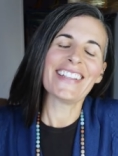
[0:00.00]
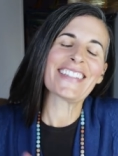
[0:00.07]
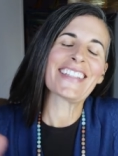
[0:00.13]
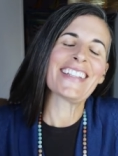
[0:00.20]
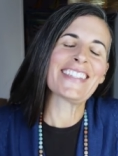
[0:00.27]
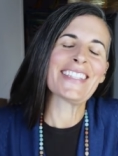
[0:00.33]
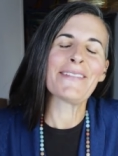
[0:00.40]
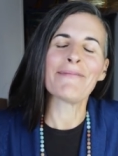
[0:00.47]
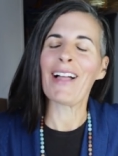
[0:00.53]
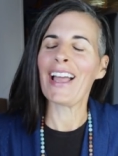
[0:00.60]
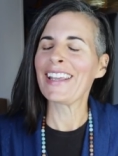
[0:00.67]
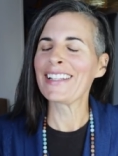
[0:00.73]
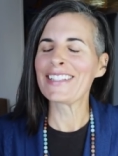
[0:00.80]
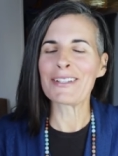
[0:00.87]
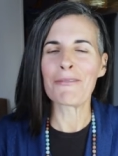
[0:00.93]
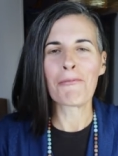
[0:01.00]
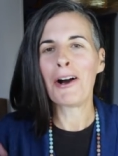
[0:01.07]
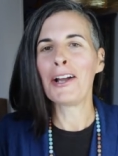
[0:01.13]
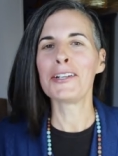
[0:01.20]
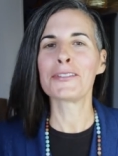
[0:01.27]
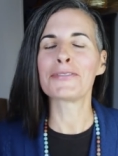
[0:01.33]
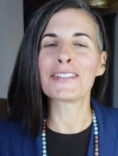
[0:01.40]
this can seem like it's a
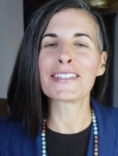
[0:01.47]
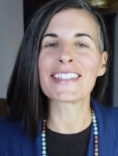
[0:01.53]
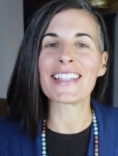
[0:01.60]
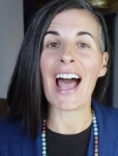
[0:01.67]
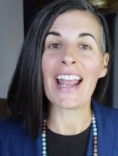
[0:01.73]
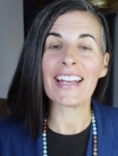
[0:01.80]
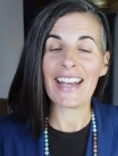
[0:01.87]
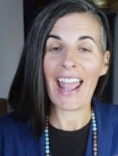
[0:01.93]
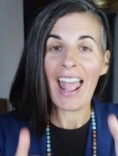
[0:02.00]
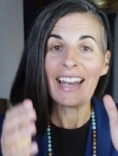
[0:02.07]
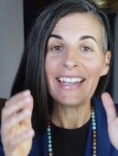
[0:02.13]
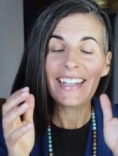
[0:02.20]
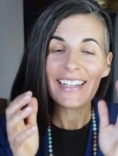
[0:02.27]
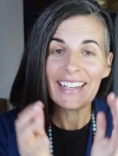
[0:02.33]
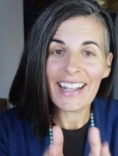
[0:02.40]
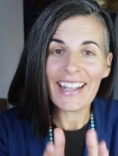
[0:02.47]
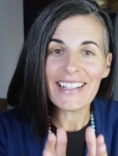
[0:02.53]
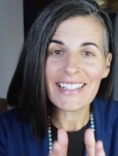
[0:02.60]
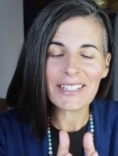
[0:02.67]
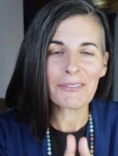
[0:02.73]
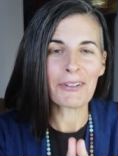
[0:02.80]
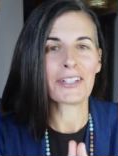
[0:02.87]
wonderful sign and it
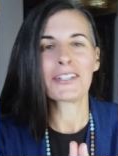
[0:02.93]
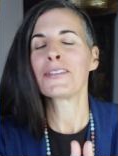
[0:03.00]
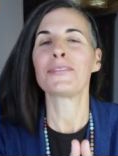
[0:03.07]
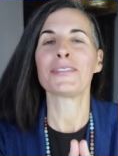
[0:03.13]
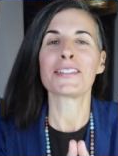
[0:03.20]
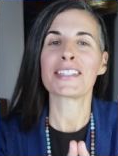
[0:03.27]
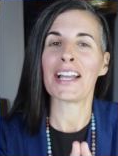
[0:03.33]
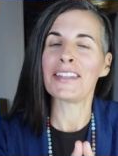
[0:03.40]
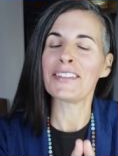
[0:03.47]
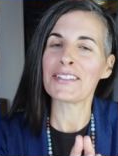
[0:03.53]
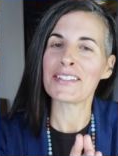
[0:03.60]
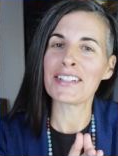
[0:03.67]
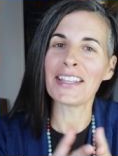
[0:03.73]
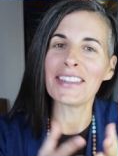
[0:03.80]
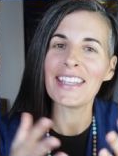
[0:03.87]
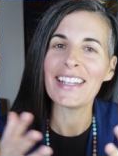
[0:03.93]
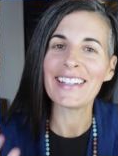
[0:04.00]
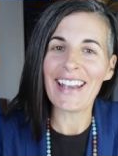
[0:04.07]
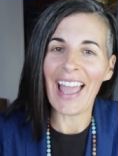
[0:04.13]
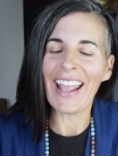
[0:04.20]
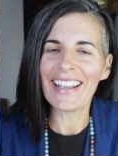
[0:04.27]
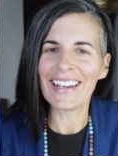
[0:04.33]
is a wonderful sign. There's
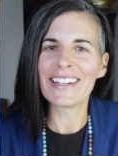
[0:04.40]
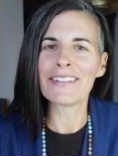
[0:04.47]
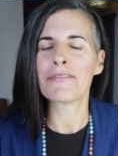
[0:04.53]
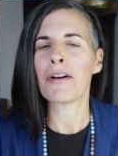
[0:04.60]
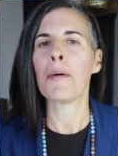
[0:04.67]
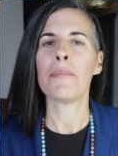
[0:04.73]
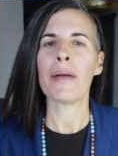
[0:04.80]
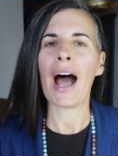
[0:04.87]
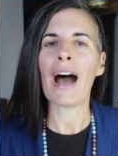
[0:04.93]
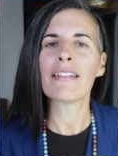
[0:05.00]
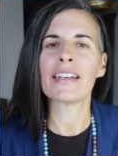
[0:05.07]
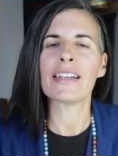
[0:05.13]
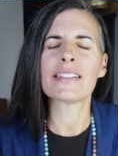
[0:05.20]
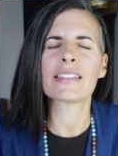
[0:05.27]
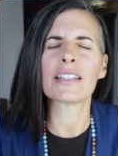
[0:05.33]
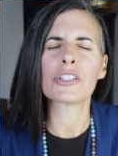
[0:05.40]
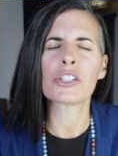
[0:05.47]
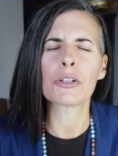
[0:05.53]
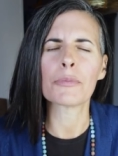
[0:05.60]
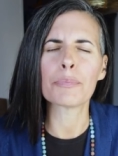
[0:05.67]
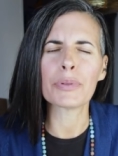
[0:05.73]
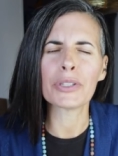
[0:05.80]
nothing negative negative about it. It's
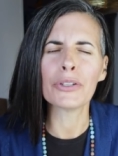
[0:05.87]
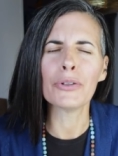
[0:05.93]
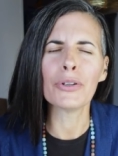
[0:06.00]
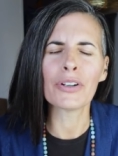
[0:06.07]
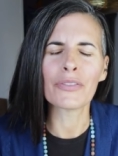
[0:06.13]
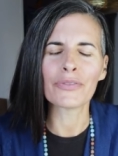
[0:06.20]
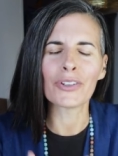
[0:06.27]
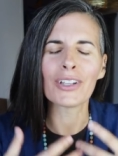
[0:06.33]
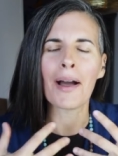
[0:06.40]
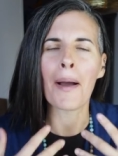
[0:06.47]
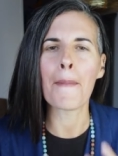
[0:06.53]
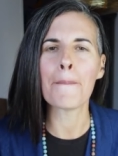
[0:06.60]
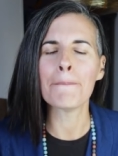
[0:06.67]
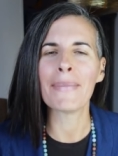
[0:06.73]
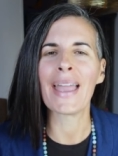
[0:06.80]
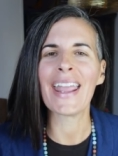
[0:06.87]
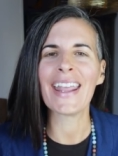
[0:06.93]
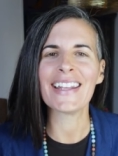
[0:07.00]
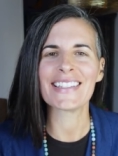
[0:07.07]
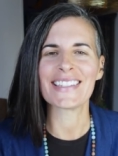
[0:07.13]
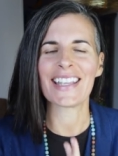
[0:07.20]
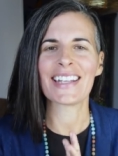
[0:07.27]
such a beautiful,
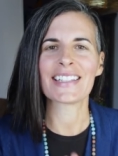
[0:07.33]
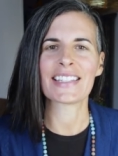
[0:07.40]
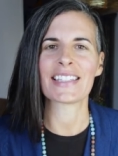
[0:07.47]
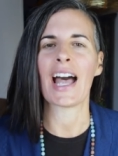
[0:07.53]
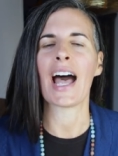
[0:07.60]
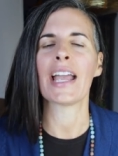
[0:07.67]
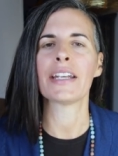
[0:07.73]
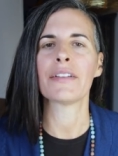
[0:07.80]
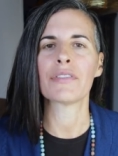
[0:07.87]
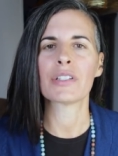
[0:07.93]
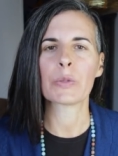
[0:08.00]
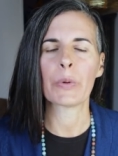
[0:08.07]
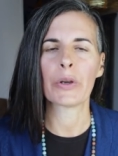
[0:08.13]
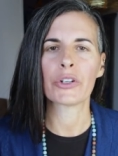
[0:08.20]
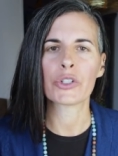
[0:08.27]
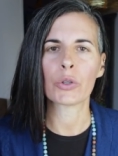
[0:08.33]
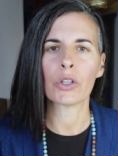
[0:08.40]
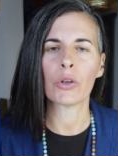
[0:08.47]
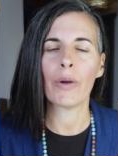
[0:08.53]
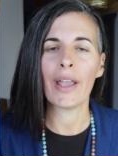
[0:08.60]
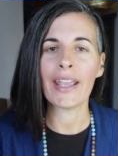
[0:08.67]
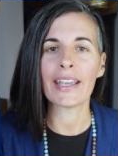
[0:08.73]
amazing sign of a
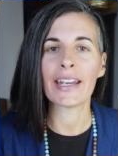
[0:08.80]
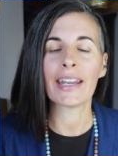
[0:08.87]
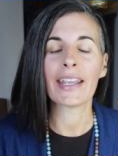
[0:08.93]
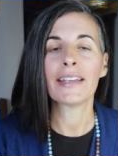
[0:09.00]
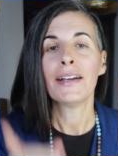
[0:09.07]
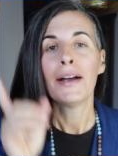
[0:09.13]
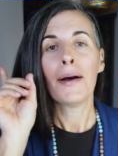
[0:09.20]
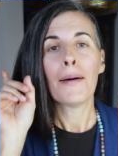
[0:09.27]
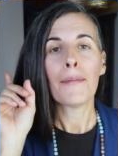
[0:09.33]
spiritual awakening.